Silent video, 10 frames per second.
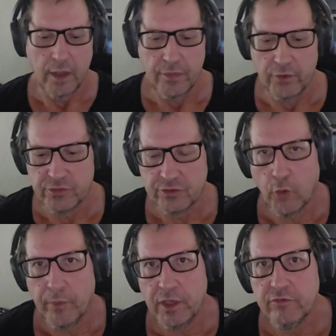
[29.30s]
And there's so
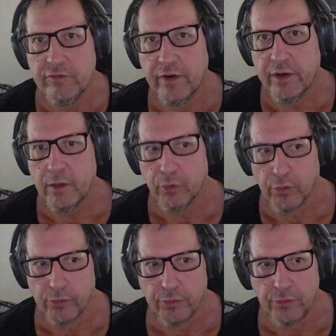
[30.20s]
many
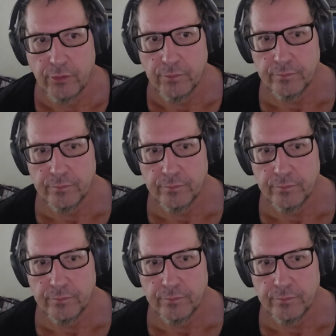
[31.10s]
variables